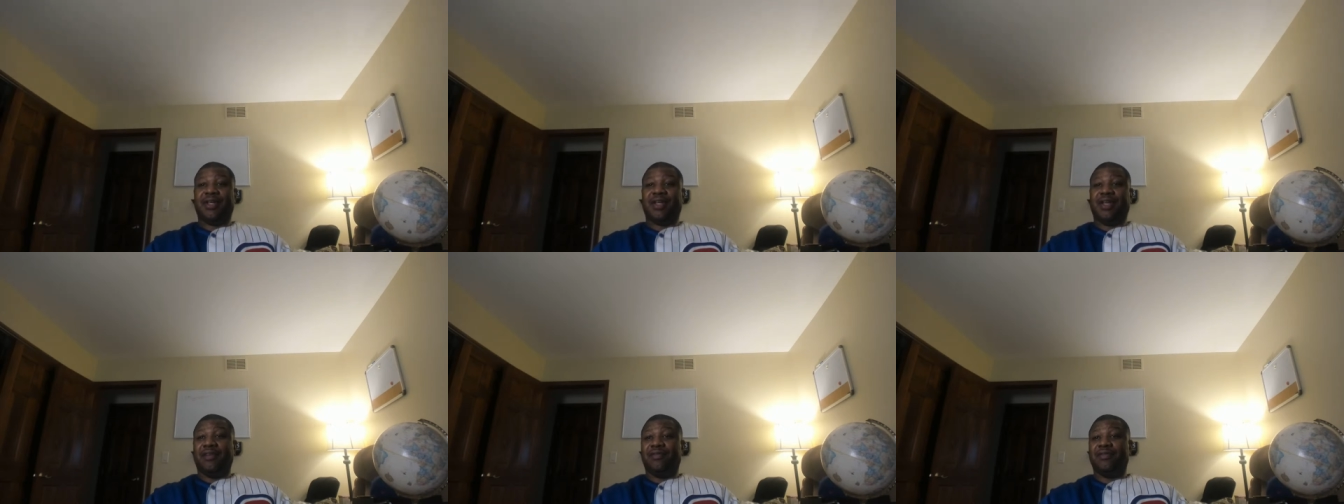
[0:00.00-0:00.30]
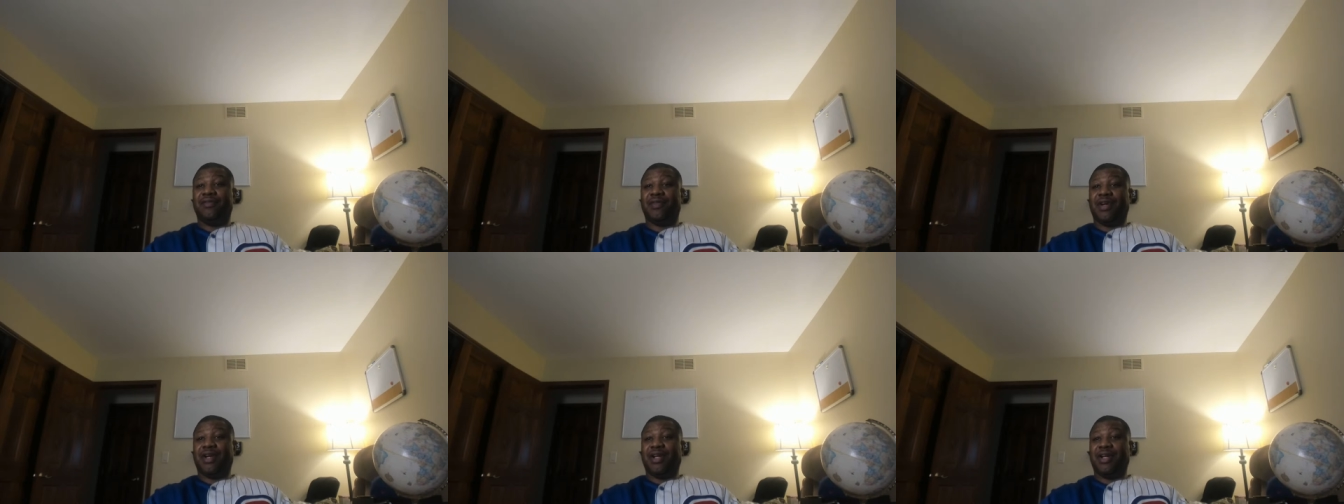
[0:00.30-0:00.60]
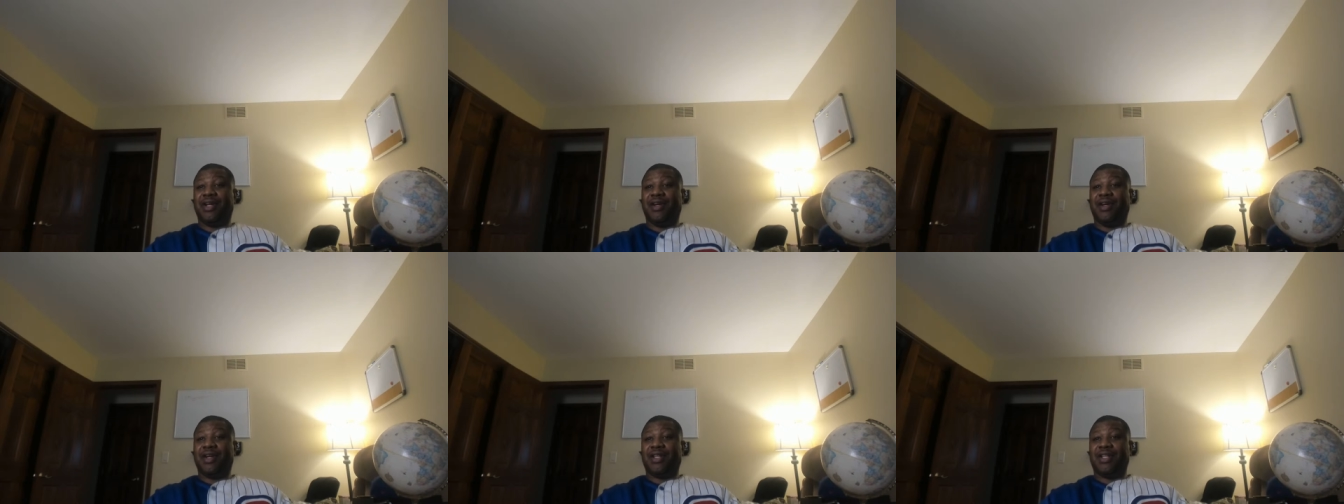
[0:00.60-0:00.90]
Get me
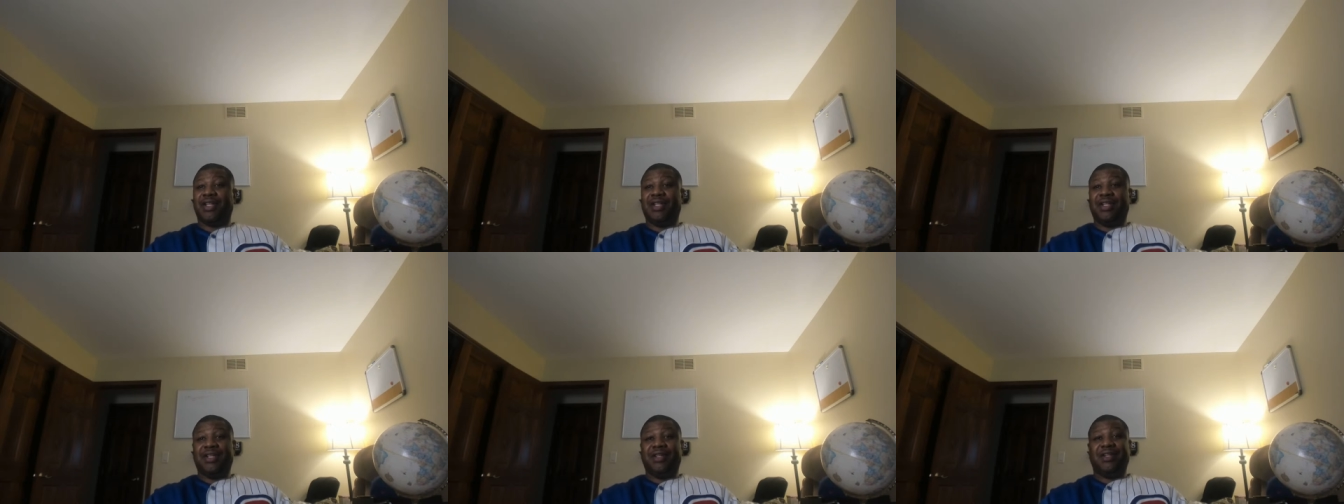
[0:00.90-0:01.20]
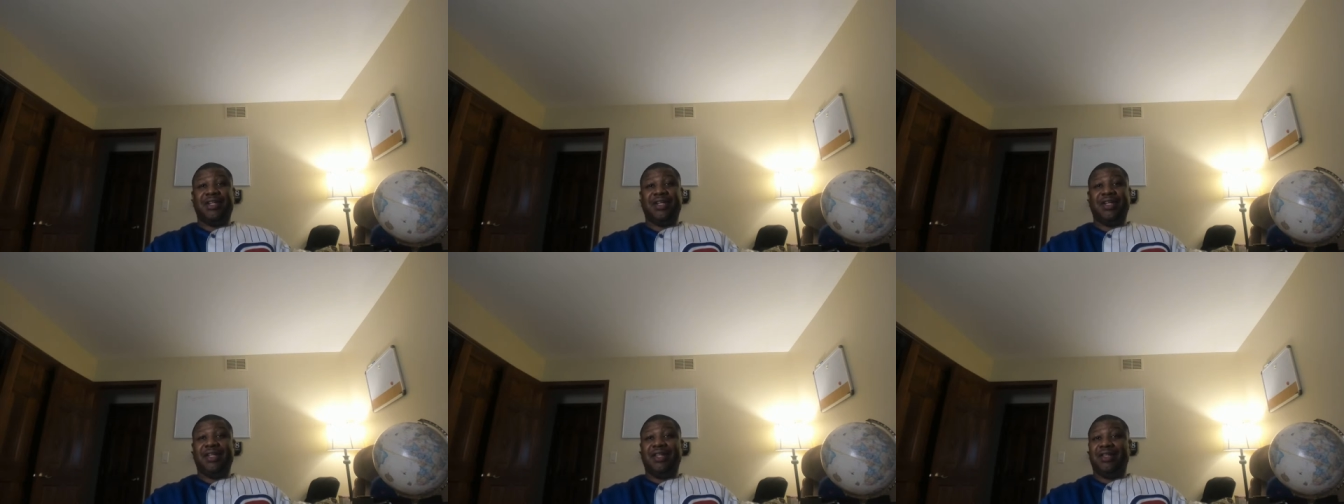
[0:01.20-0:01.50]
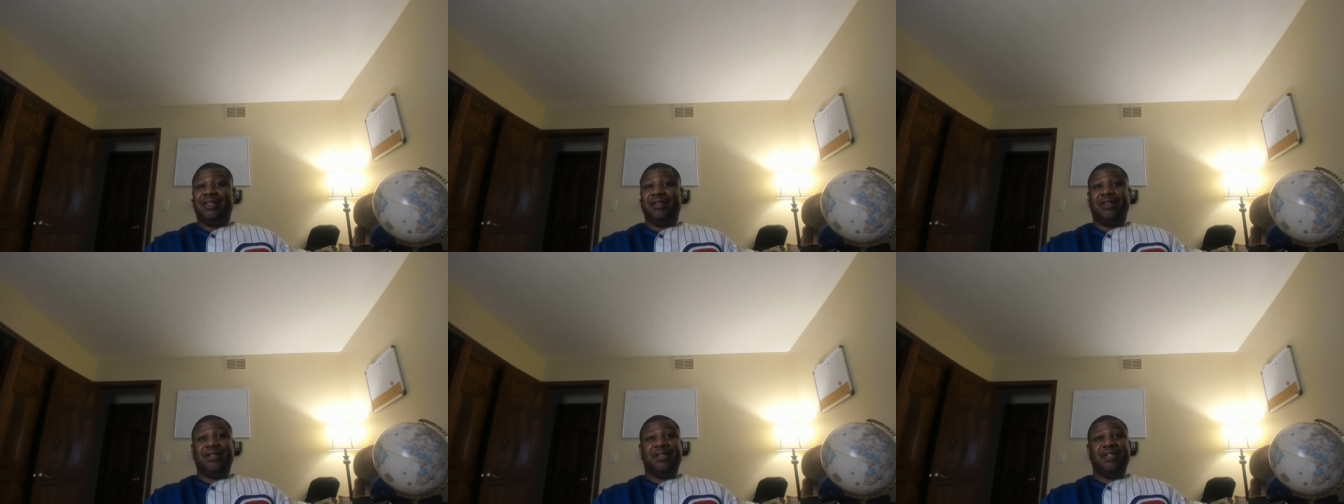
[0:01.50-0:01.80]
Erich, look,
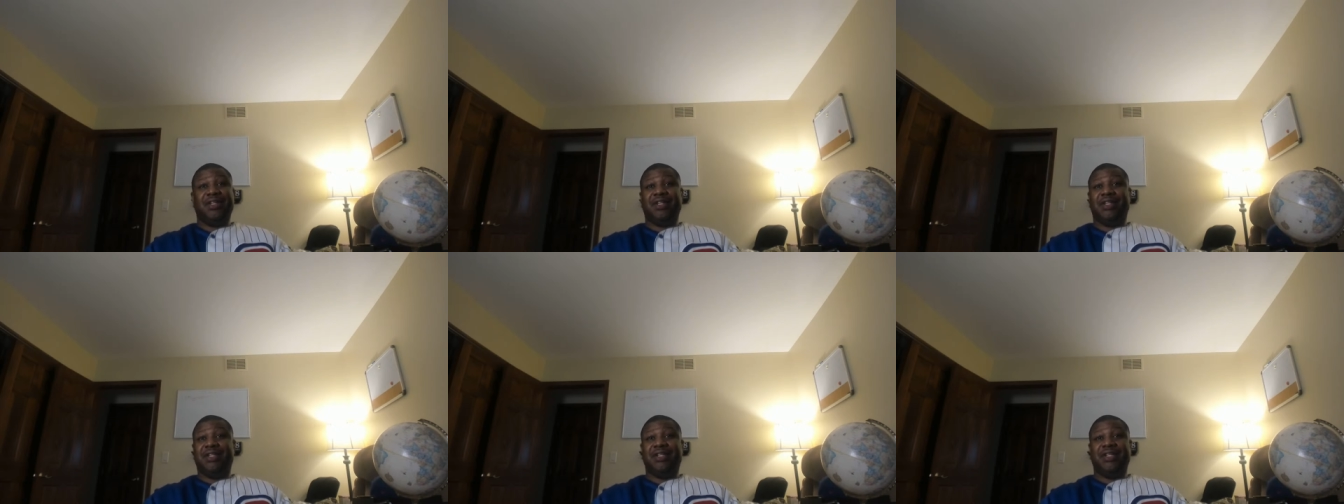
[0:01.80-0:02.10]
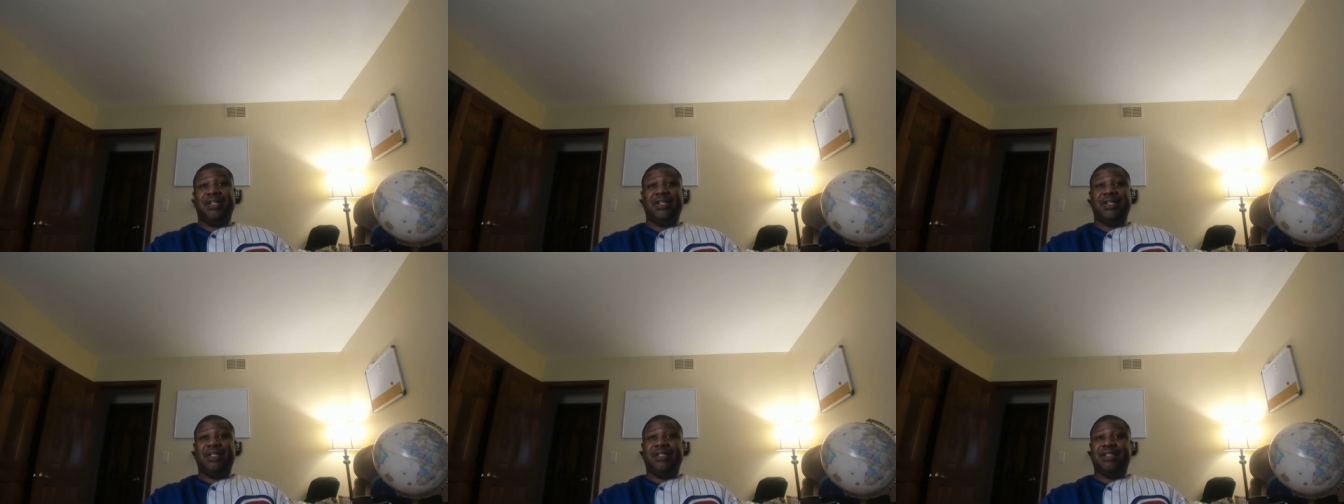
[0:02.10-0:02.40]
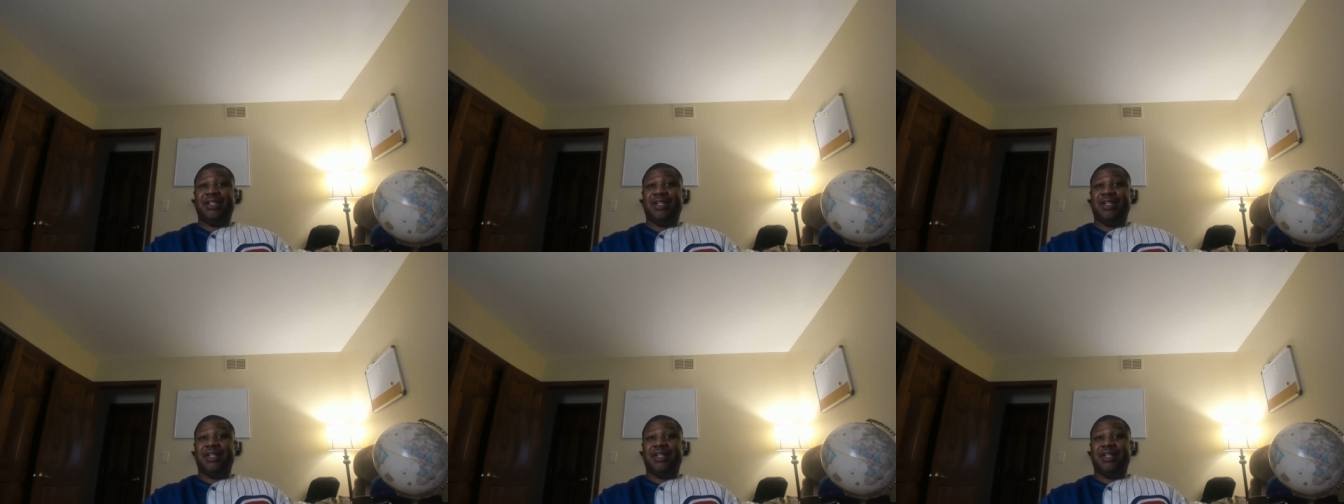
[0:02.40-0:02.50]
he, he